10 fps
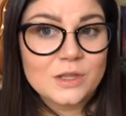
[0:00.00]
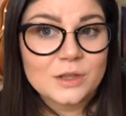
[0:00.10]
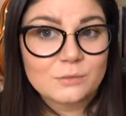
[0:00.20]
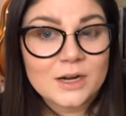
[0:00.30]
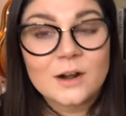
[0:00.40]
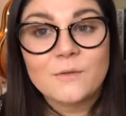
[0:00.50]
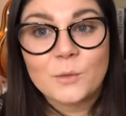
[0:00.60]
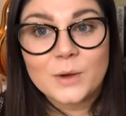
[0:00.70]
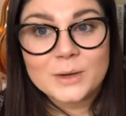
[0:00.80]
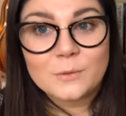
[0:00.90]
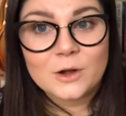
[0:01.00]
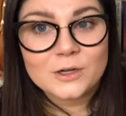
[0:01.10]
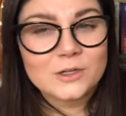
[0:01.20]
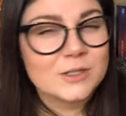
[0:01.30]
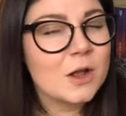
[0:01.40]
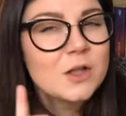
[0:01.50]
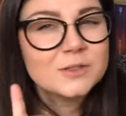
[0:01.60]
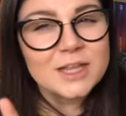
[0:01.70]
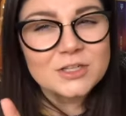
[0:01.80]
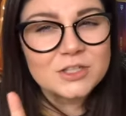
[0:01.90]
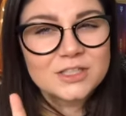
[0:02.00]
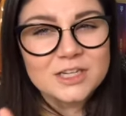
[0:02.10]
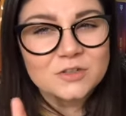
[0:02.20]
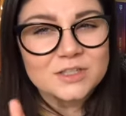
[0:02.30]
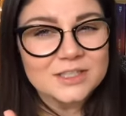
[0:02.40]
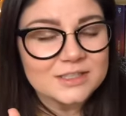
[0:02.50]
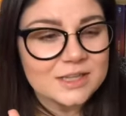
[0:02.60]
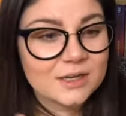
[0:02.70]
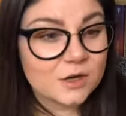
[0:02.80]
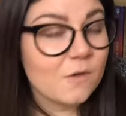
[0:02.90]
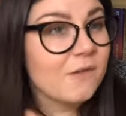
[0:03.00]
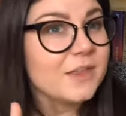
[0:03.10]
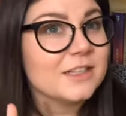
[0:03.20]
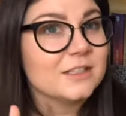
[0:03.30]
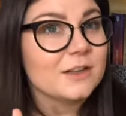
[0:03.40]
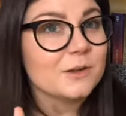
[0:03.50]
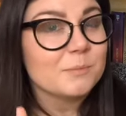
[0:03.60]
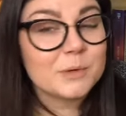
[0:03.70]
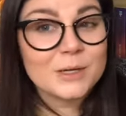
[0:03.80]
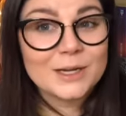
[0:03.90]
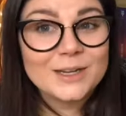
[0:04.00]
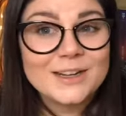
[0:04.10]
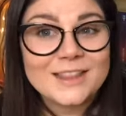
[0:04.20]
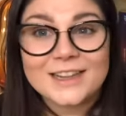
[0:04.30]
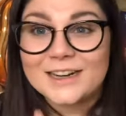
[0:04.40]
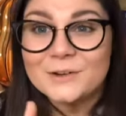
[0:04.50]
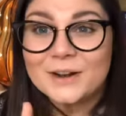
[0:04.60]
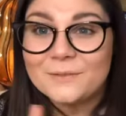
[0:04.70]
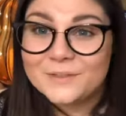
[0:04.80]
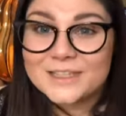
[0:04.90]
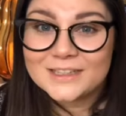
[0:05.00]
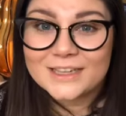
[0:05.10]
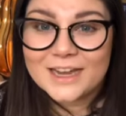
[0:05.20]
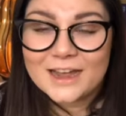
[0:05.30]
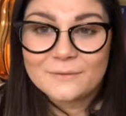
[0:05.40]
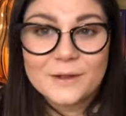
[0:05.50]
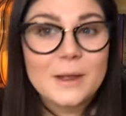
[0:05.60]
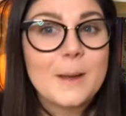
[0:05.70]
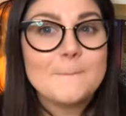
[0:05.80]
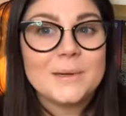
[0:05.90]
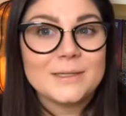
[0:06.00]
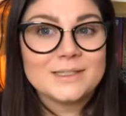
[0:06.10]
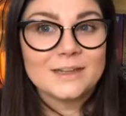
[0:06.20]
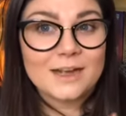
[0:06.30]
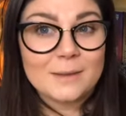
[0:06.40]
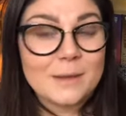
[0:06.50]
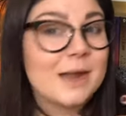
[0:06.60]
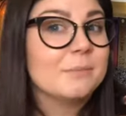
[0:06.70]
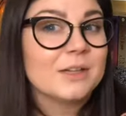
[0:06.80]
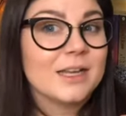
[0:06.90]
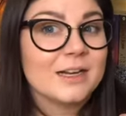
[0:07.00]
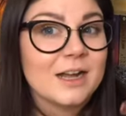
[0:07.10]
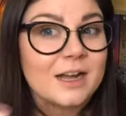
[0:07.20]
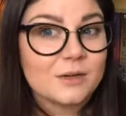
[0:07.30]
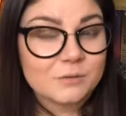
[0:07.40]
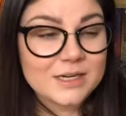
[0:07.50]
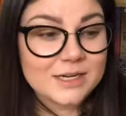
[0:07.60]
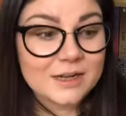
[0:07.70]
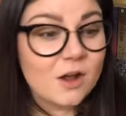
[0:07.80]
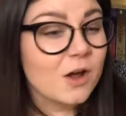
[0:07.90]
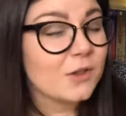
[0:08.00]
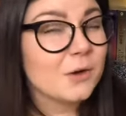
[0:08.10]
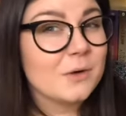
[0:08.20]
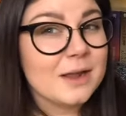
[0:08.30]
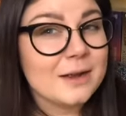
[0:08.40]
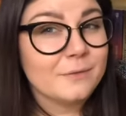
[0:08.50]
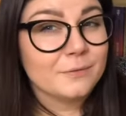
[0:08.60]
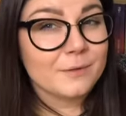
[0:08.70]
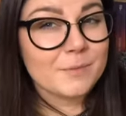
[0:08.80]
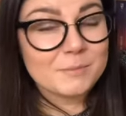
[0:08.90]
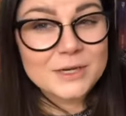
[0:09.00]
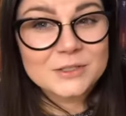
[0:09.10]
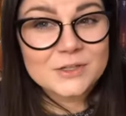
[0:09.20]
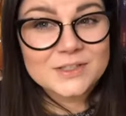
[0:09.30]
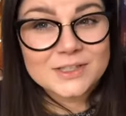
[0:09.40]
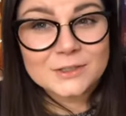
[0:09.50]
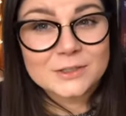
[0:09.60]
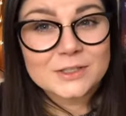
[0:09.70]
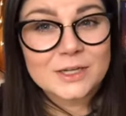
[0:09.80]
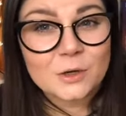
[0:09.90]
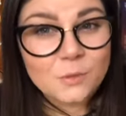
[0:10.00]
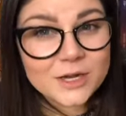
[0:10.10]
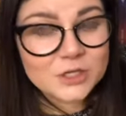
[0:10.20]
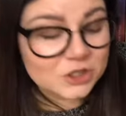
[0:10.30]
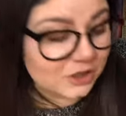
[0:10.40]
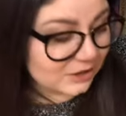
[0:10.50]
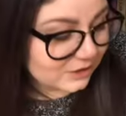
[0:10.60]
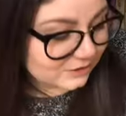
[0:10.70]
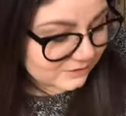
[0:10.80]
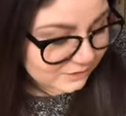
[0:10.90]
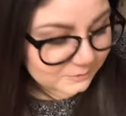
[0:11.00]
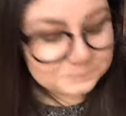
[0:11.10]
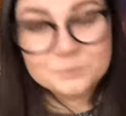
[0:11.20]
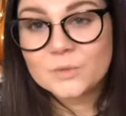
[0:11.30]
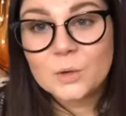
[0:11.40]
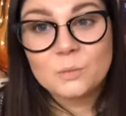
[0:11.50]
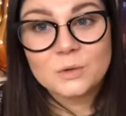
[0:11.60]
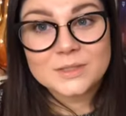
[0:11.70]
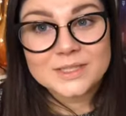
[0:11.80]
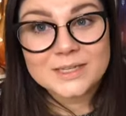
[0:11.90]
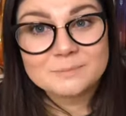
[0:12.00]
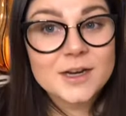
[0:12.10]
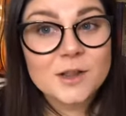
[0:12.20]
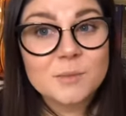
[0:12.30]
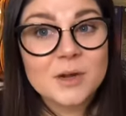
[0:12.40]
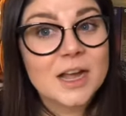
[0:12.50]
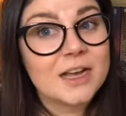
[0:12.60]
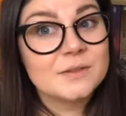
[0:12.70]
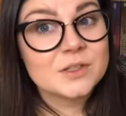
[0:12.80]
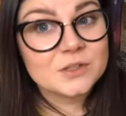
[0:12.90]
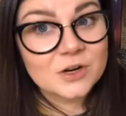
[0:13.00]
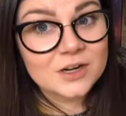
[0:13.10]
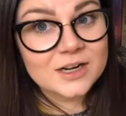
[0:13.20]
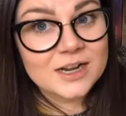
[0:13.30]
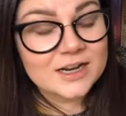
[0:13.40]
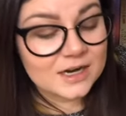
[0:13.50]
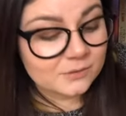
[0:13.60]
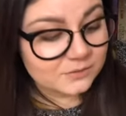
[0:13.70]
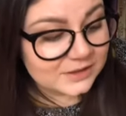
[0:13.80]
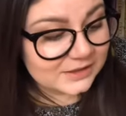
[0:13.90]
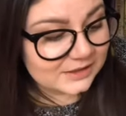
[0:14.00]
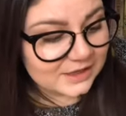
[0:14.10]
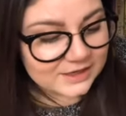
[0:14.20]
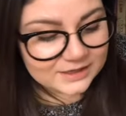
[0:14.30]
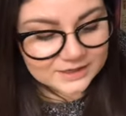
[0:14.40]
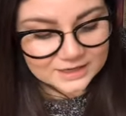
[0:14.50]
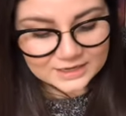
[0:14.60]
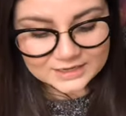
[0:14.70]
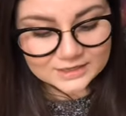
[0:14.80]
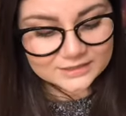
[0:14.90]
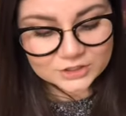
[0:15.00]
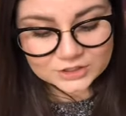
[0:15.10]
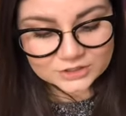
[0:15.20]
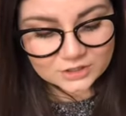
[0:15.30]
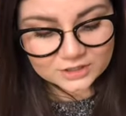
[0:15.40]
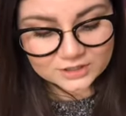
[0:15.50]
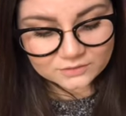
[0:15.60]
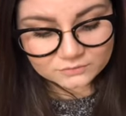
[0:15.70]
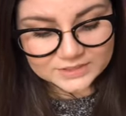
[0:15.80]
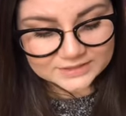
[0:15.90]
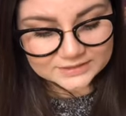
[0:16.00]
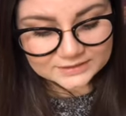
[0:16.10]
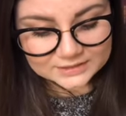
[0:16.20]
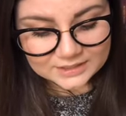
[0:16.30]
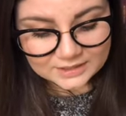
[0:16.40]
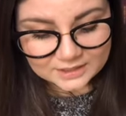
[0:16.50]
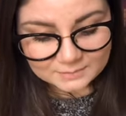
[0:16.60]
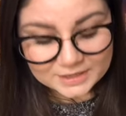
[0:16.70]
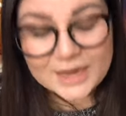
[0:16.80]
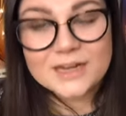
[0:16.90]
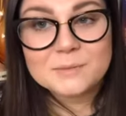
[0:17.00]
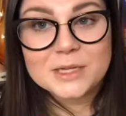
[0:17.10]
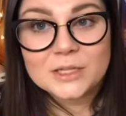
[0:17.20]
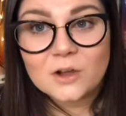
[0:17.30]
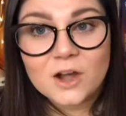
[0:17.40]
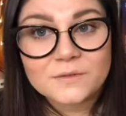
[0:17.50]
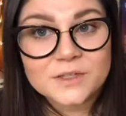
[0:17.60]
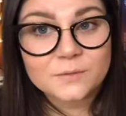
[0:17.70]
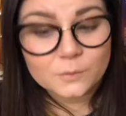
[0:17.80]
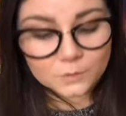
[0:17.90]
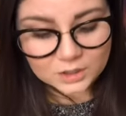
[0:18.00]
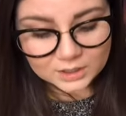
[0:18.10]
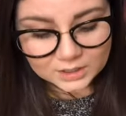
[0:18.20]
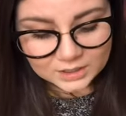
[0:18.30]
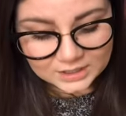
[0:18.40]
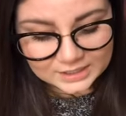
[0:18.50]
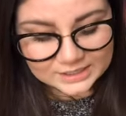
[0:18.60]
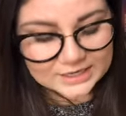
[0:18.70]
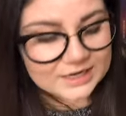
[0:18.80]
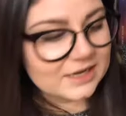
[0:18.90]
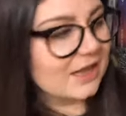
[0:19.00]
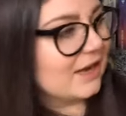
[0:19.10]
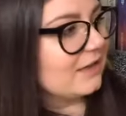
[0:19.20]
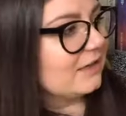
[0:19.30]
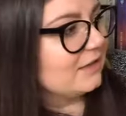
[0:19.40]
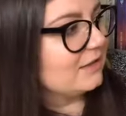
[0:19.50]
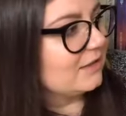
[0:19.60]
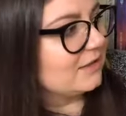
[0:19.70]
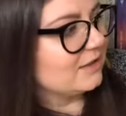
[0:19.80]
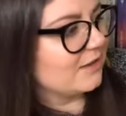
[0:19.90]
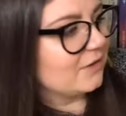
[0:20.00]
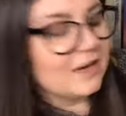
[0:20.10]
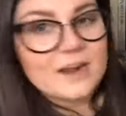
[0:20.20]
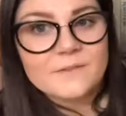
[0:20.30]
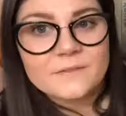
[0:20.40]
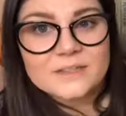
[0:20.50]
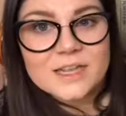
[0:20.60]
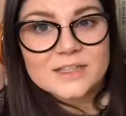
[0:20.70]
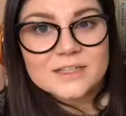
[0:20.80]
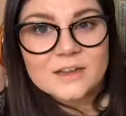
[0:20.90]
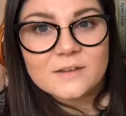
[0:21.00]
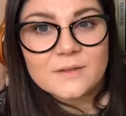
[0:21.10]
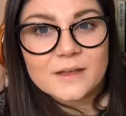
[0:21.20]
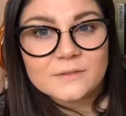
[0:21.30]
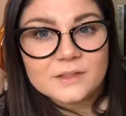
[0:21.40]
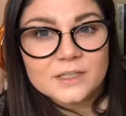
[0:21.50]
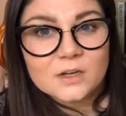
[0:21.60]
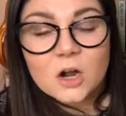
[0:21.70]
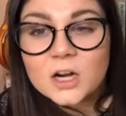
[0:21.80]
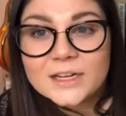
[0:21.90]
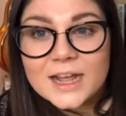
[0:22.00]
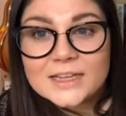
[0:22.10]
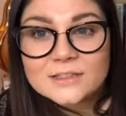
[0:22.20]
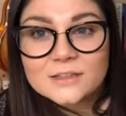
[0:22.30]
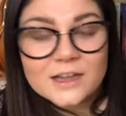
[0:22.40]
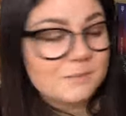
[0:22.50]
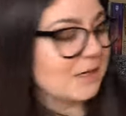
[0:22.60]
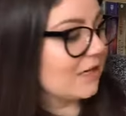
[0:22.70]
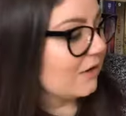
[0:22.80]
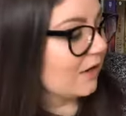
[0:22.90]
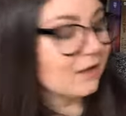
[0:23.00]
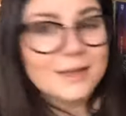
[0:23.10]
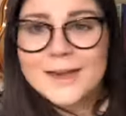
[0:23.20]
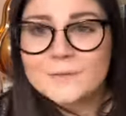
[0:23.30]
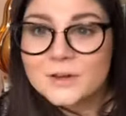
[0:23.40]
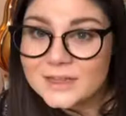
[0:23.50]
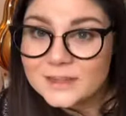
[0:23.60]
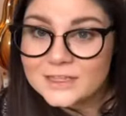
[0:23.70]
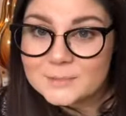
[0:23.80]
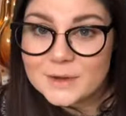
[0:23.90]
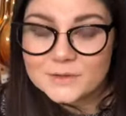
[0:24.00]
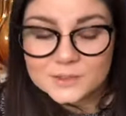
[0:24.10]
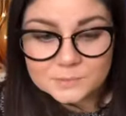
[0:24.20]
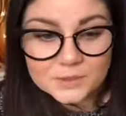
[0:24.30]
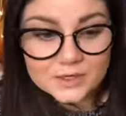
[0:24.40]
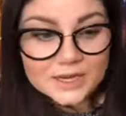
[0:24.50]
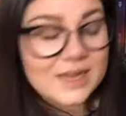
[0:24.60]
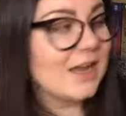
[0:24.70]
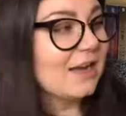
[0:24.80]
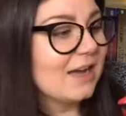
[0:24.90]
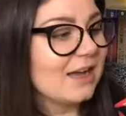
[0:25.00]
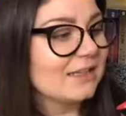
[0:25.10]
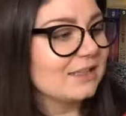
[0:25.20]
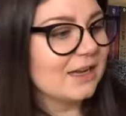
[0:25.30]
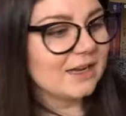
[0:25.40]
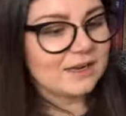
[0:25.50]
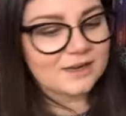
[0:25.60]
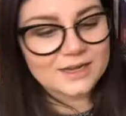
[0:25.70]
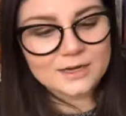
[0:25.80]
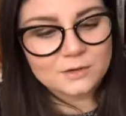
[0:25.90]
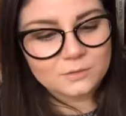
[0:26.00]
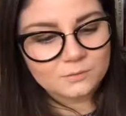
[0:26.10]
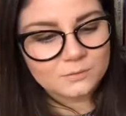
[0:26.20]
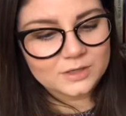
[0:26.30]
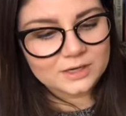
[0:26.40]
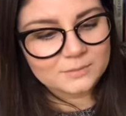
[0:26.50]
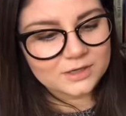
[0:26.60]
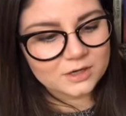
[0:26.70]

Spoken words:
the threat of the White Walkers. So that's just an interesting side note. That is another book that I don't physically have, but I plan on reading. Although from the pictures, it looks like quite a chunker, so we'll see. Another book I've started and I really like, and I just started it recently, I had to be in the office for work, and that is The 7.5 Deaths of Evelyn Hardcastle. I've been hearing a lot of great things about this book, and I gotta say, again, I'm